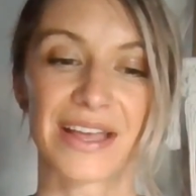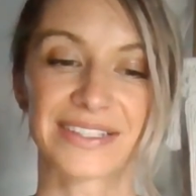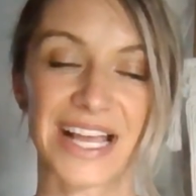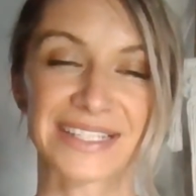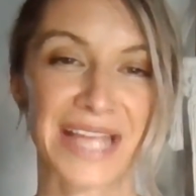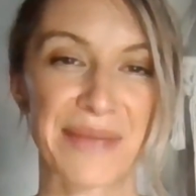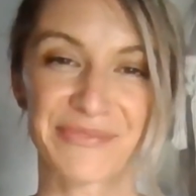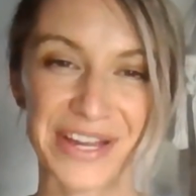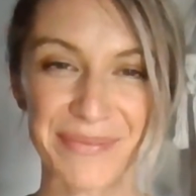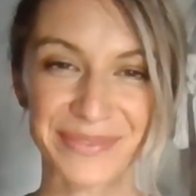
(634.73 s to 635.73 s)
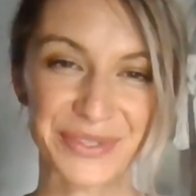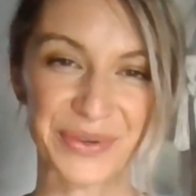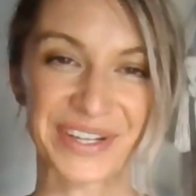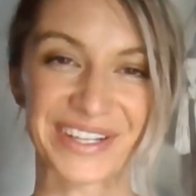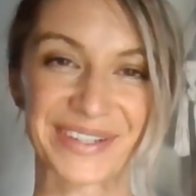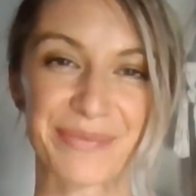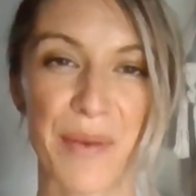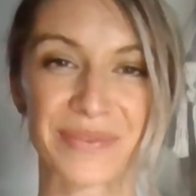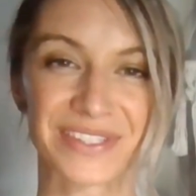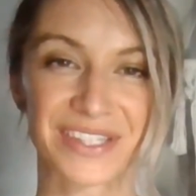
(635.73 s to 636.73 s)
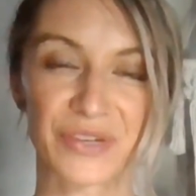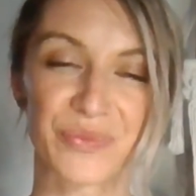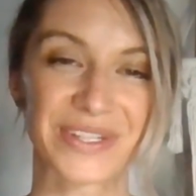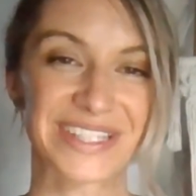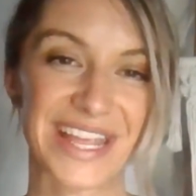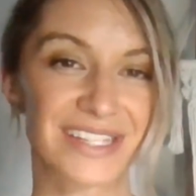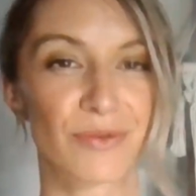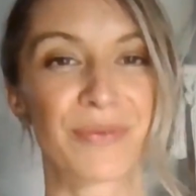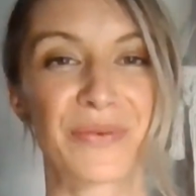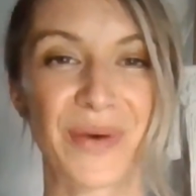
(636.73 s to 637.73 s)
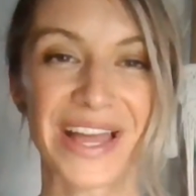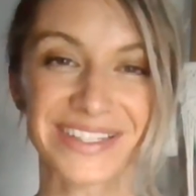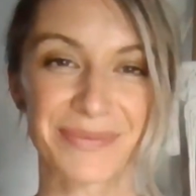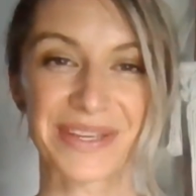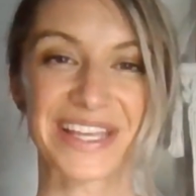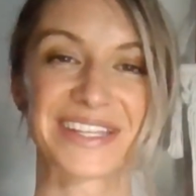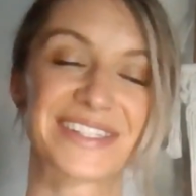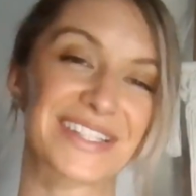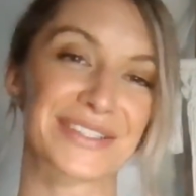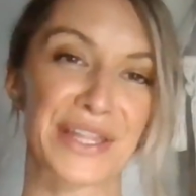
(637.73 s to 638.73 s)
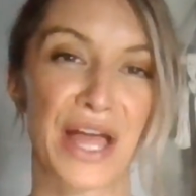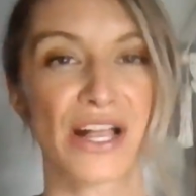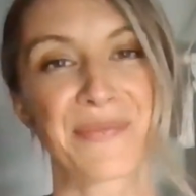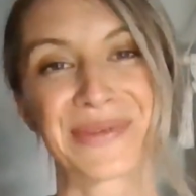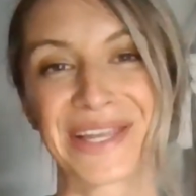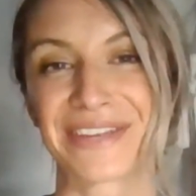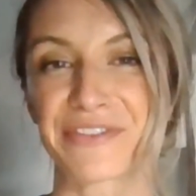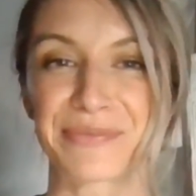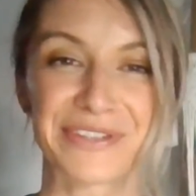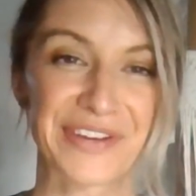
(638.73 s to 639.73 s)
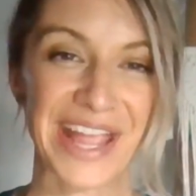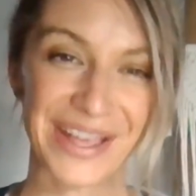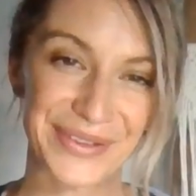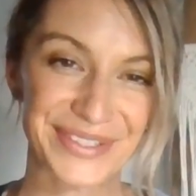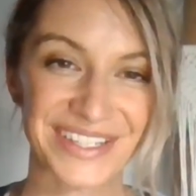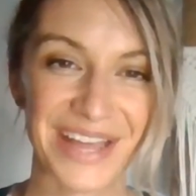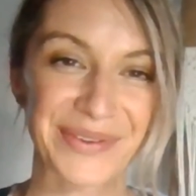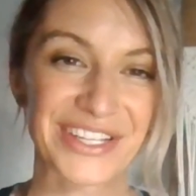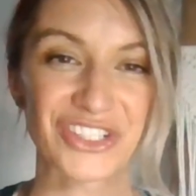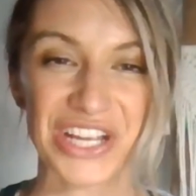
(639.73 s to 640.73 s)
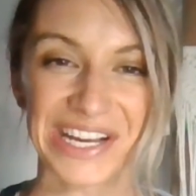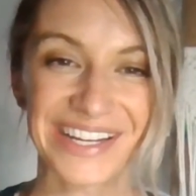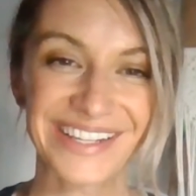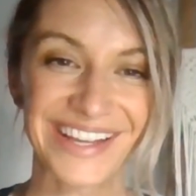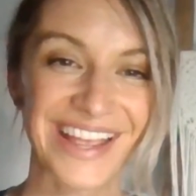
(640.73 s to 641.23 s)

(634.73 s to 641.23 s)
exact time frames or promises on what days will be what because there's a lot coming in from different angles that I want to share.